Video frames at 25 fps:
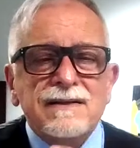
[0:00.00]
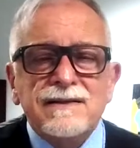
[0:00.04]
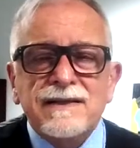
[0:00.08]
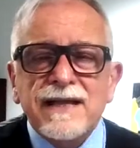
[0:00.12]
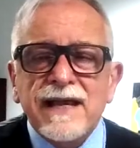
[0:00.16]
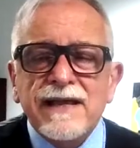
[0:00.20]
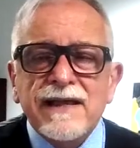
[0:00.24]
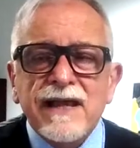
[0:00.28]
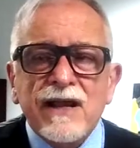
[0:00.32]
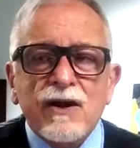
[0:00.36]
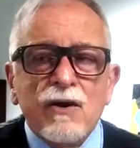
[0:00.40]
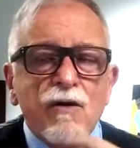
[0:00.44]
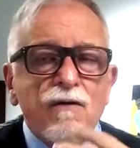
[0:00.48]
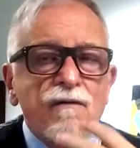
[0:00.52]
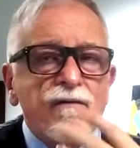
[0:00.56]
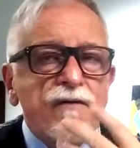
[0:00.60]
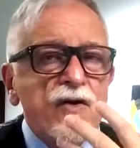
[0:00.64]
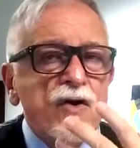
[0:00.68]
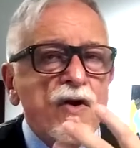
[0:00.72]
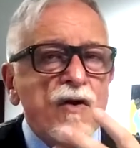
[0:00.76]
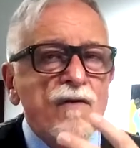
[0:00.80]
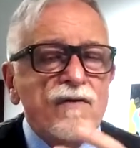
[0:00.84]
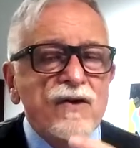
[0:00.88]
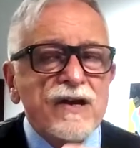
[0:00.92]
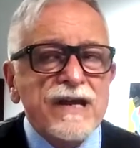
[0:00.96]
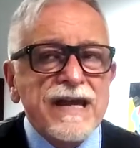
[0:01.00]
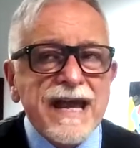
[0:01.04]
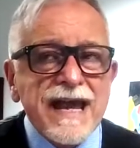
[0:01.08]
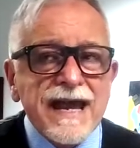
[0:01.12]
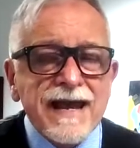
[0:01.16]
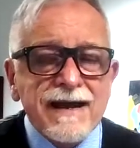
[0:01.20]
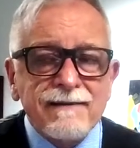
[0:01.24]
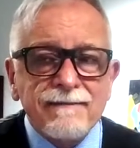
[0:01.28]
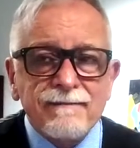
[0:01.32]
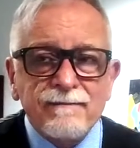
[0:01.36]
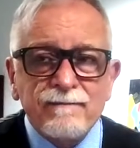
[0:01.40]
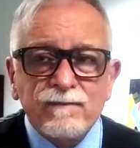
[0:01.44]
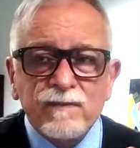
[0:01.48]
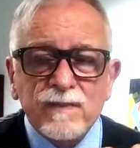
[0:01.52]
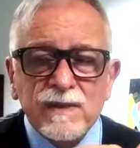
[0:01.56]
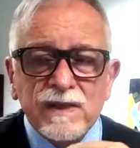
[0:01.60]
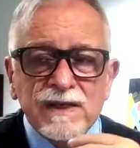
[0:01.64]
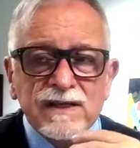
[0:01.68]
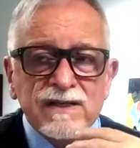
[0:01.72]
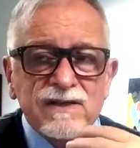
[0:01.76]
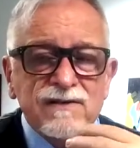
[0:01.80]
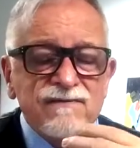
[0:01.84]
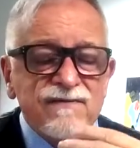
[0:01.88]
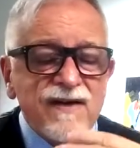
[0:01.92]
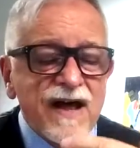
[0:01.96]
say that over and over again,
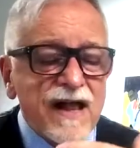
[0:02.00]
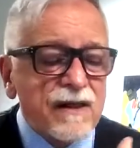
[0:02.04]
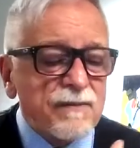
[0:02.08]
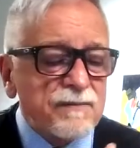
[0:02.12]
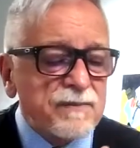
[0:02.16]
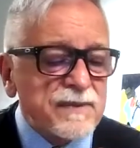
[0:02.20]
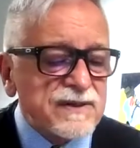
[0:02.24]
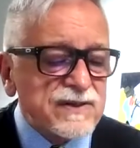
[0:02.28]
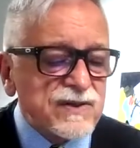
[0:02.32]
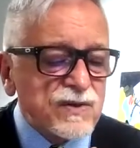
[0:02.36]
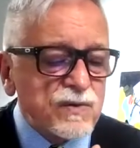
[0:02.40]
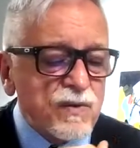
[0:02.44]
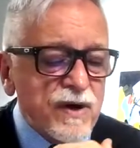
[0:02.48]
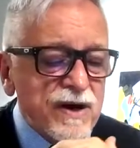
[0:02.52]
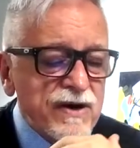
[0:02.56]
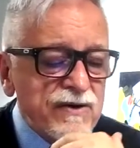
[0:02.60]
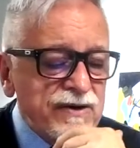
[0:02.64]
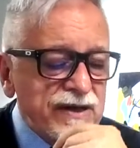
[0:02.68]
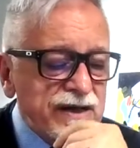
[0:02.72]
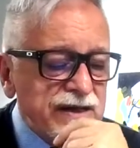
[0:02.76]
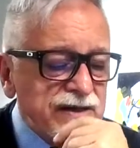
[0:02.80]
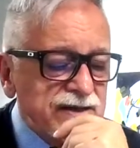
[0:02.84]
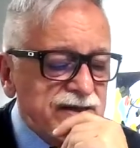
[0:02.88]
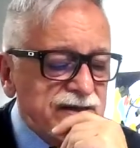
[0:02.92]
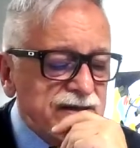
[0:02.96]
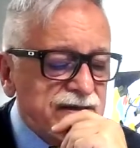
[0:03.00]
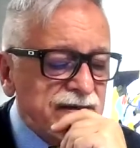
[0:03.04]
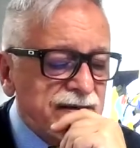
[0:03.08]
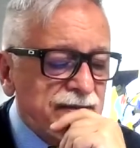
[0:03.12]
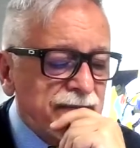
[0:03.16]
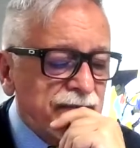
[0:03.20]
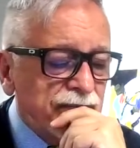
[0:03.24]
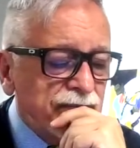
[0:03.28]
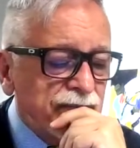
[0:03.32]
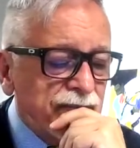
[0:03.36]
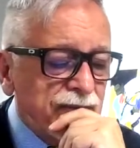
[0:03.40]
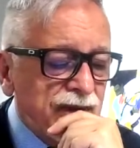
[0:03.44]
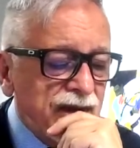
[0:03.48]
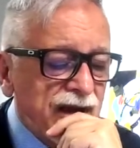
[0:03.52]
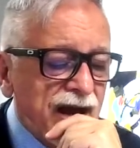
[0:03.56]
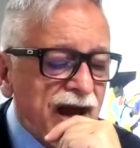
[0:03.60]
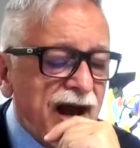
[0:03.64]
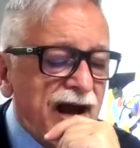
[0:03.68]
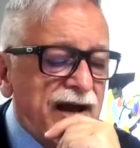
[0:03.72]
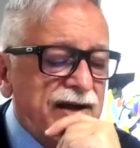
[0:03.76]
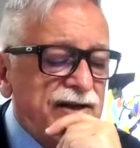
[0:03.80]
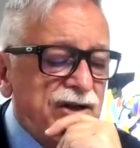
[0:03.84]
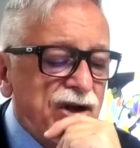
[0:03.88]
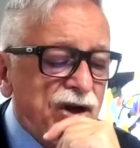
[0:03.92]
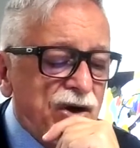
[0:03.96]
and develop this awareness.
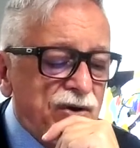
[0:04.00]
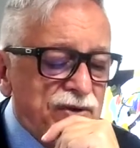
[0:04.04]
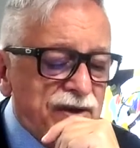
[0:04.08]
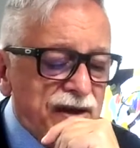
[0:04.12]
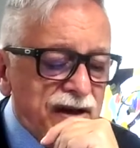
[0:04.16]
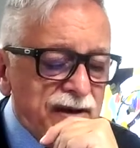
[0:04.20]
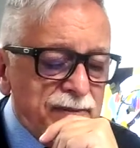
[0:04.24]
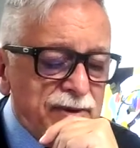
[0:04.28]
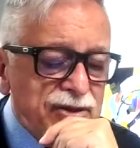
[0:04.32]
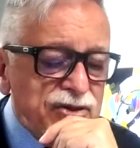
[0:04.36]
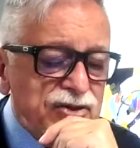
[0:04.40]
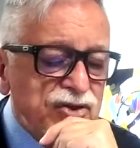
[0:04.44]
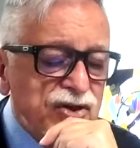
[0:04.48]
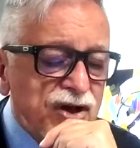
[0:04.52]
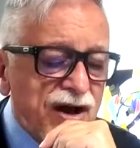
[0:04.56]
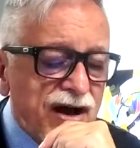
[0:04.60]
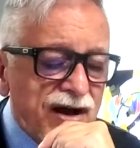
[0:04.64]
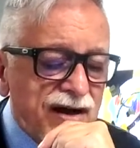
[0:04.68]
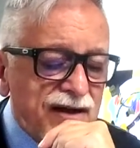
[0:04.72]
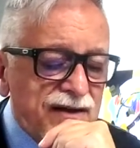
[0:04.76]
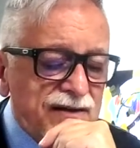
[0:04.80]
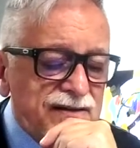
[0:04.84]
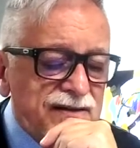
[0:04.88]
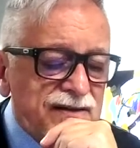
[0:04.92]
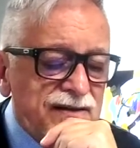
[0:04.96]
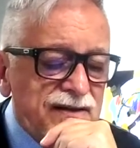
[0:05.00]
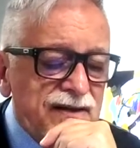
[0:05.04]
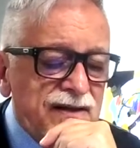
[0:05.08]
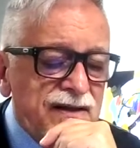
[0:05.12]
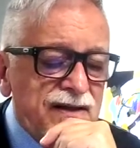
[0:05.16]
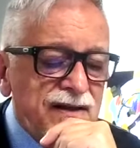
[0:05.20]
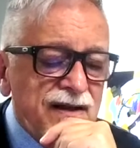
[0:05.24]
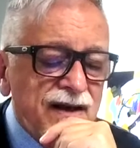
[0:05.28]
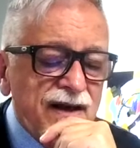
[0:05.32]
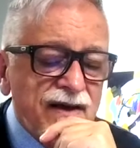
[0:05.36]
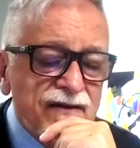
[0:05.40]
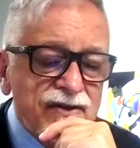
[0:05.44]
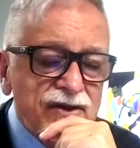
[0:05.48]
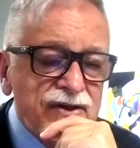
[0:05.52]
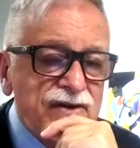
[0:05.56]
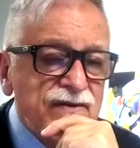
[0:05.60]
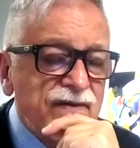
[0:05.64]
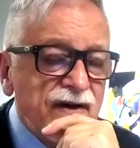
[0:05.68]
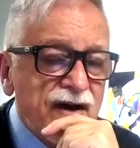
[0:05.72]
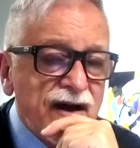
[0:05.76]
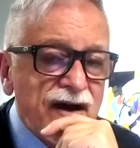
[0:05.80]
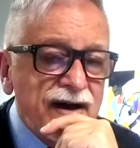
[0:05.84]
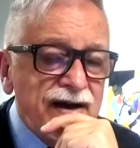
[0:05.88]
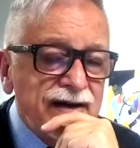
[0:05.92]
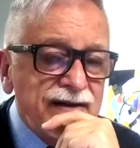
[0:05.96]
I know that I'm a child of the
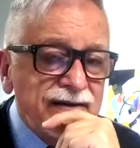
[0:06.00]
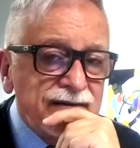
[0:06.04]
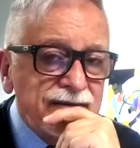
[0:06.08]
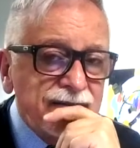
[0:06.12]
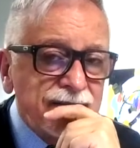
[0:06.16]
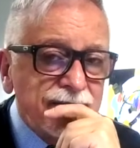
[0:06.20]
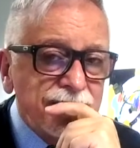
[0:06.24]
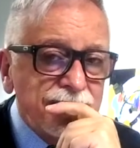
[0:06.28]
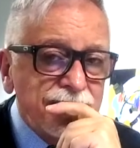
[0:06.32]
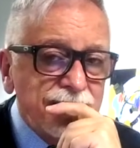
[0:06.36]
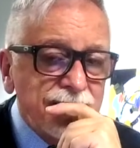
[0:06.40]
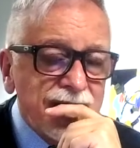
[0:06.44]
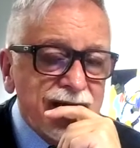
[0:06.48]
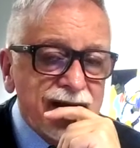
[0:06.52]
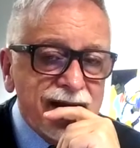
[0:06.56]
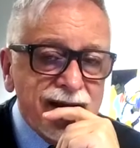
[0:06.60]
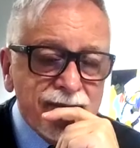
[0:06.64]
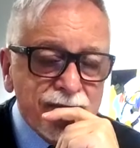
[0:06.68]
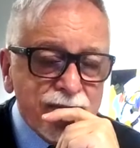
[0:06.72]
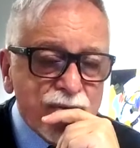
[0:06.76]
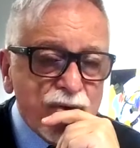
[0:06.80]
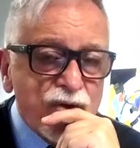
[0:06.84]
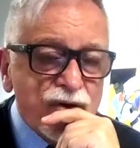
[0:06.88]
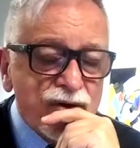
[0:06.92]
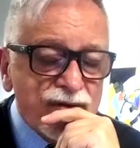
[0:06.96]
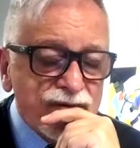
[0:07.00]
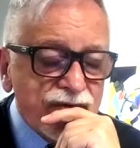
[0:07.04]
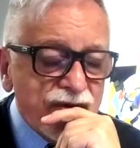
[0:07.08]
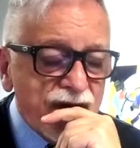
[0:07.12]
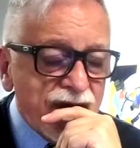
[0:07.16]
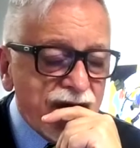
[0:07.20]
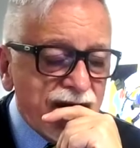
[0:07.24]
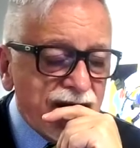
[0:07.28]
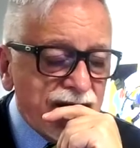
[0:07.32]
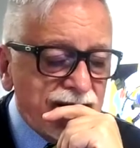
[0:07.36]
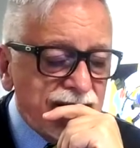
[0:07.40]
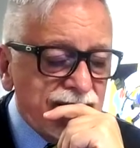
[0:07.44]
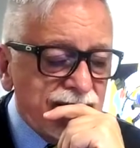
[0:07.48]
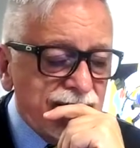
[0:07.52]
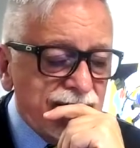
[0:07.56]
divine, and I'm born of God.